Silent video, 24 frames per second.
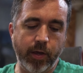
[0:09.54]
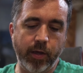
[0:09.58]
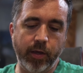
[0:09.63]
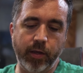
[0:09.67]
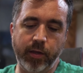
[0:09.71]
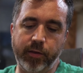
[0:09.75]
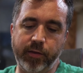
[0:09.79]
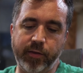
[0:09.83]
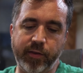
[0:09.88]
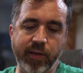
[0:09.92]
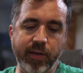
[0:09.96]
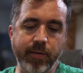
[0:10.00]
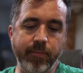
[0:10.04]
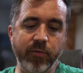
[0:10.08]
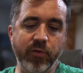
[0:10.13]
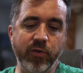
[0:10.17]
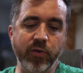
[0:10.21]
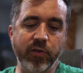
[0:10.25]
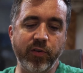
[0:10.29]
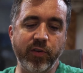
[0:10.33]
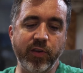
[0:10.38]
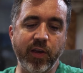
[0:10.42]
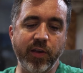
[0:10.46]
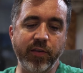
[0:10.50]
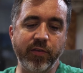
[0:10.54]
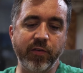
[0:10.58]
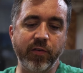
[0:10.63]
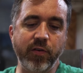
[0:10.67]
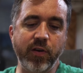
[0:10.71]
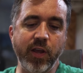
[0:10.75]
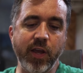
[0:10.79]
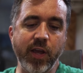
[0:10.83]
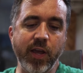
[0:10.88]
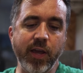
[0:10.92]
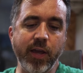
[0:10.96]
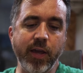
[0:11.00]
It seems just
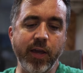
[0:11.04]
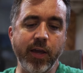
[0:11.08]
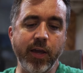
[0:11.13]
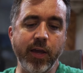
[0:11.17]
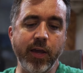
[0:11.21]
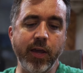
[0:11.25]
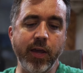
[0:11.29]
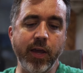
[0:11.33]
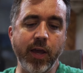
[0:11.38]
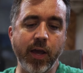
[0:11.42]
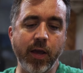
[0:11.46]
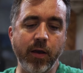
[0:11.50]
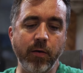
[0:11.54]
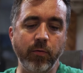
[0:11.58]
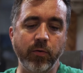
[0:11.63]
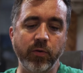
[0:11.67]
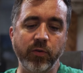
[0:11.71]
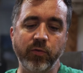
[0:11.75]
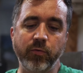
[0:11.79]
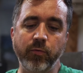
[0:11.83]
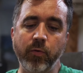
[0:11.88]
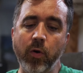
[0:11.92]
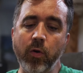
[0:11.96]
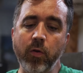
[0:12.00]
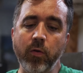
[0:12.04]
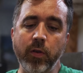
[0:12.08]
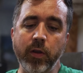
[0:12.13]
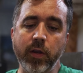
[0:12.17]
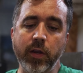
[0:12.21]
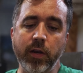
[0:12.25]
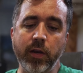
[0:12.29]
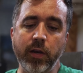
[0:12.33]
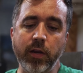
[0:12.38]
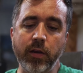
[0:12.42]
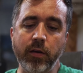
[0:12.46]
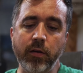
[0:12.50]
yesterday I was
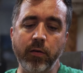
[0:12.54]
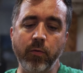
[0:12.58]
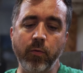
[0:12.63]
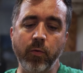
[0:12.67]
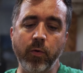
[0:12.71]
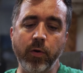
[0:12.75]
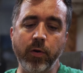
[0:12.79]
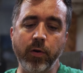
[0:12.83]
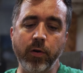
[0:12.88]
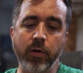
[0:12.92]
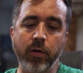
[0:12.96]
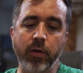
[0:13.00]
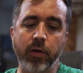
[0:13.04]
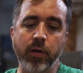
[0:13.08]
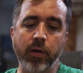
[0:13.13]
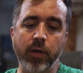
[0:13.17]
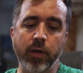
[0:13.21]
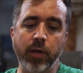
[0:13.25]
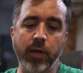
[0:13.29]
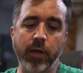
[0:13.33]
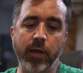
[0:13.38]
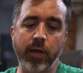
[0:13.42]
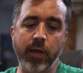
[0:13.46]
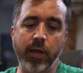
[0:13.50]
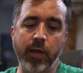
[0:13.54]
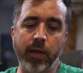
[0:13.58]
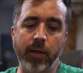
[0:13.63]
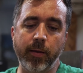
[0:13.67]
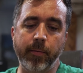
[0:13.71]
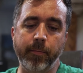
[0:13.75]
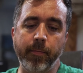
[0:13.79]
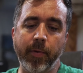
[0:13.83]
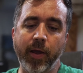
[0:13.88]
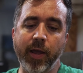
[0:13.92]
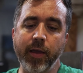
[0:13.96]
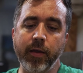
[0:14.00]
rolling into work,
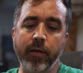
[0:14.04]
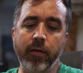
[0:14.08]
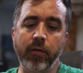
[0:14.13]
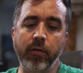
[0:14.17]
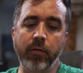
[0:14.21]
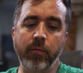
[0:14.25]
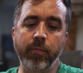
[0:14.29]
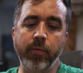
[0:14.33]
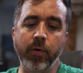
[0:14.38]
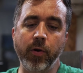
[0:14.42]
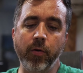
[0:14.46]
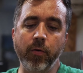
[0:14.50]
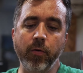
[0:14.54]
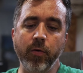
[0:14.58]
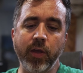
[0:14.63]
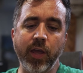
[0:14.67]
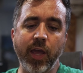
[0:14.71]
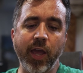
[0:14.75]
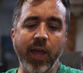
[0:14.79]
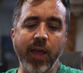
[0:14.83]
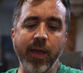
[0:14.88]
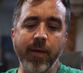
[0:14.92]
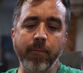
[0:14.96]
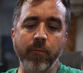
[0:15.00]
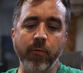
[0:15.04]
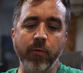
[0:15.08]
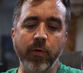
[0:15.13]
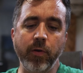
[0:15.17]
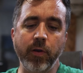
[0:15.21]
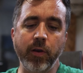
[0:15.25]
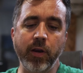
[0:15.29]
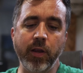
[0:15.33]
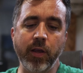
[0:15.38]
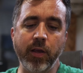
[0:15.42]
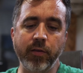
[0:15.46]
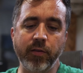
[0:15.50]
and my good bro
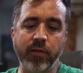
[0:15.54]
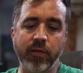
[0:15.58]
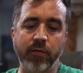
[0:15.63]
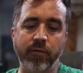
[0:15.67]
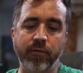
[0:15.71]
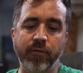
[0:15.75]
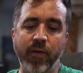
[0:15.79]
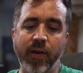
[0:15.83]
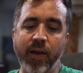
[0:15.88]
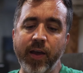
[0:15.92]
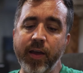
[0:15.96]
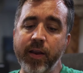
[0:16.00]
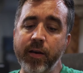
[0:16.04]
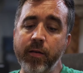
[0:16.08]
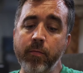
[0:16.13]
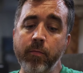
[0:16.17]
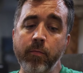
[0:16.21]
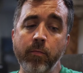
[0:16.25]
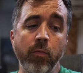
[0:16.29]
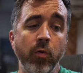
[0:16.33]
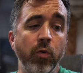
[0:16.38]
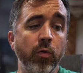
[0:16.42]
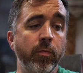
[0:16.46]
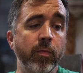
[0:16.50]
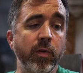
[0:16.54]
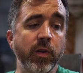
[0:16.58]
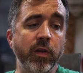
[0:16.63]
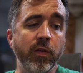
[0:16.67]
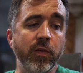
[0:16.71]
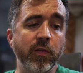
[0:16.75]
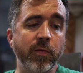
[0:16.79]
Cameron asked if I'd a moment to